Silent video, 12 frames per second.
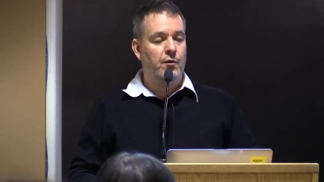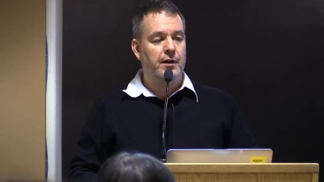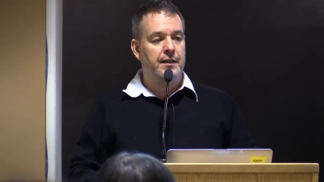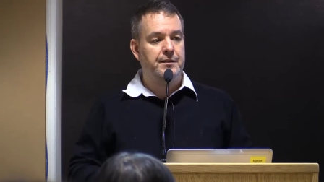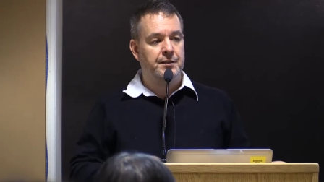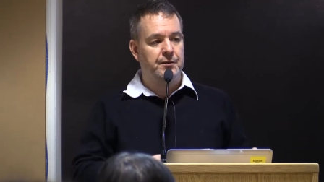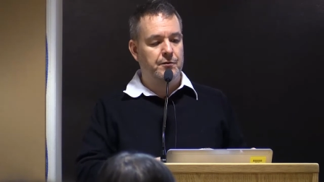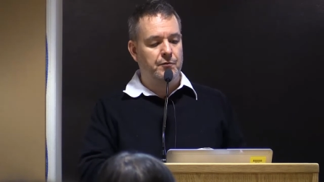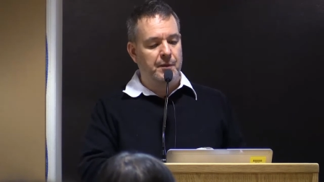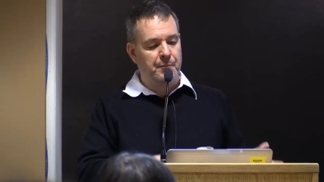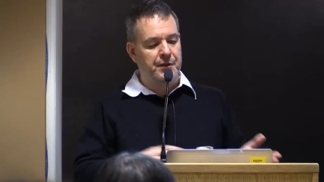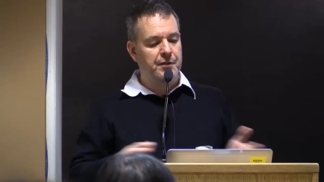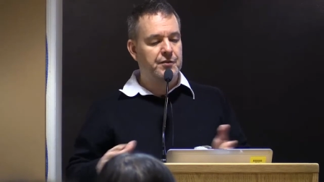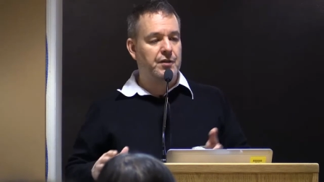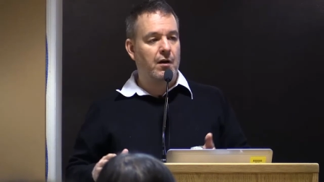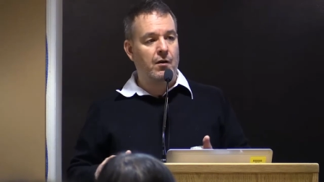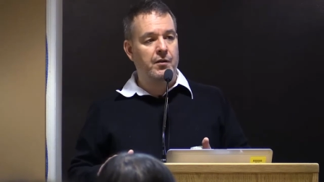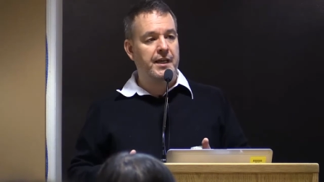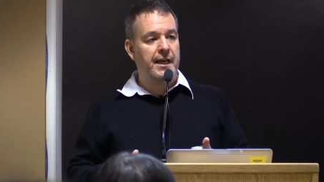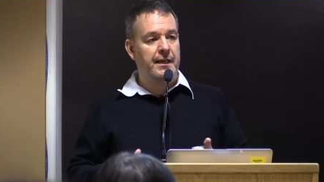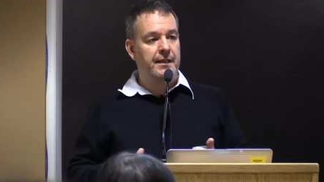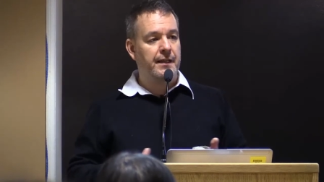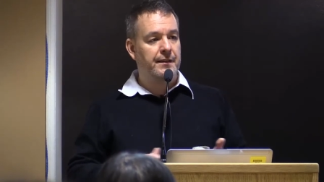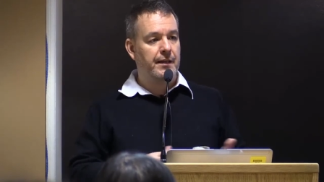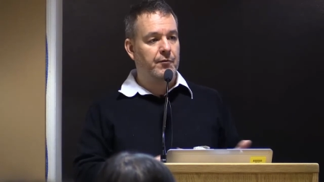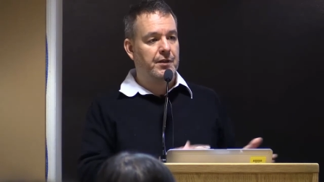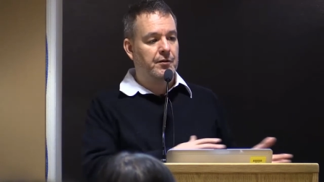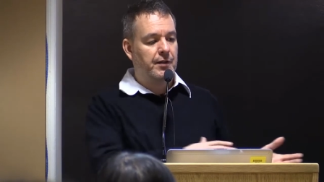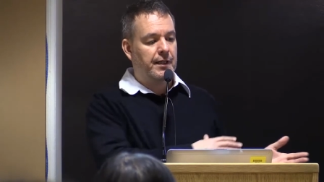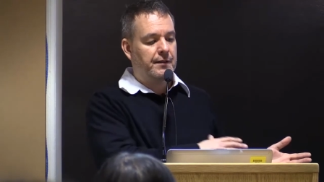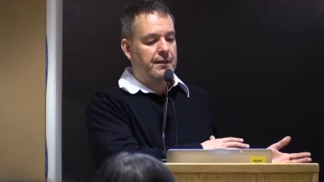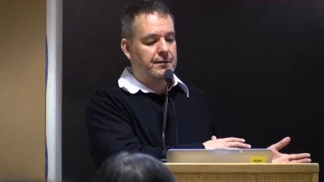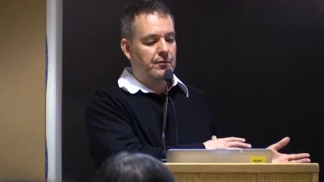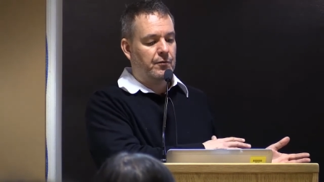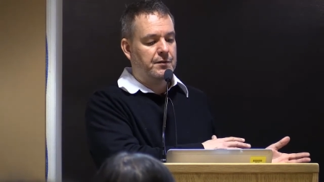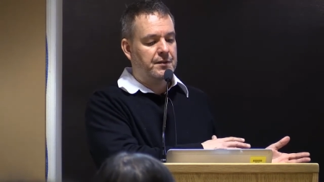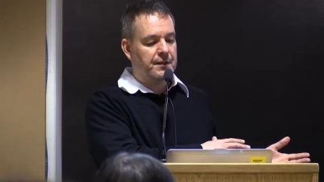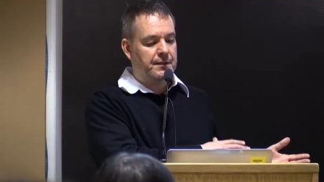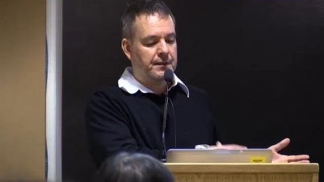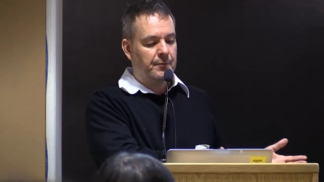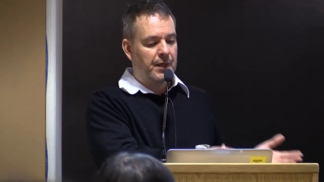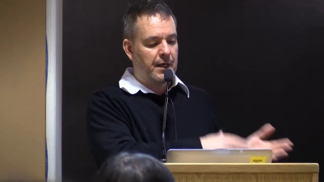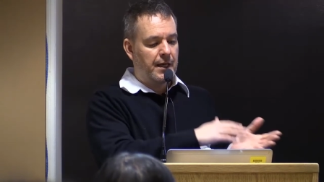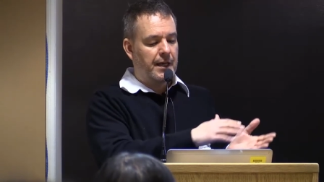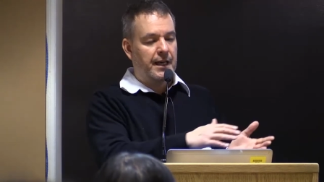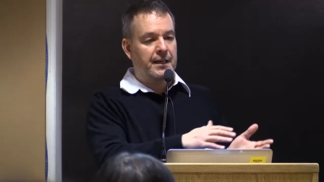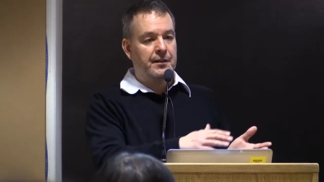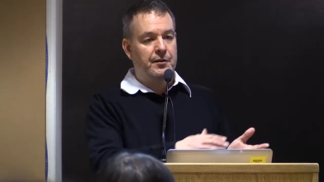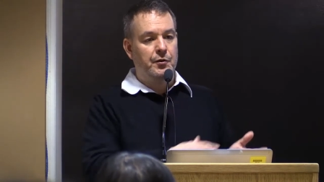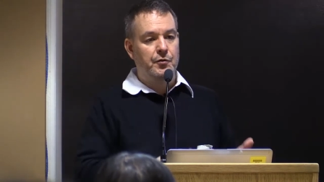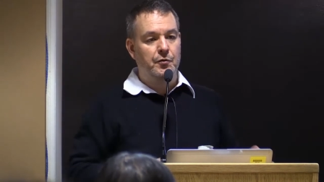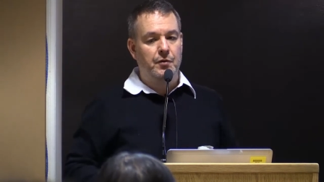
to reproduce all the editing they were doing in this old system in a new